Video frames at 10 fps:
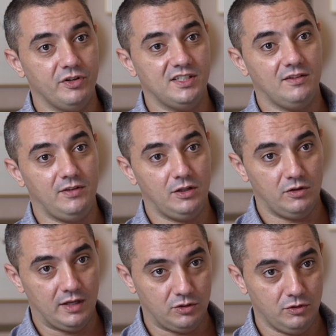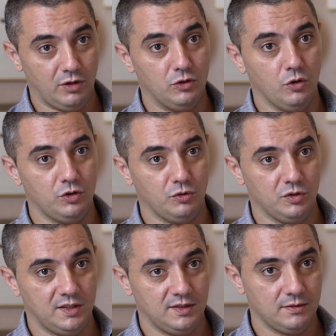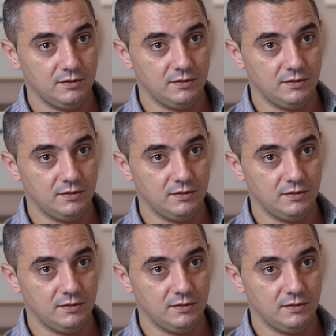preserving the nature and the resources.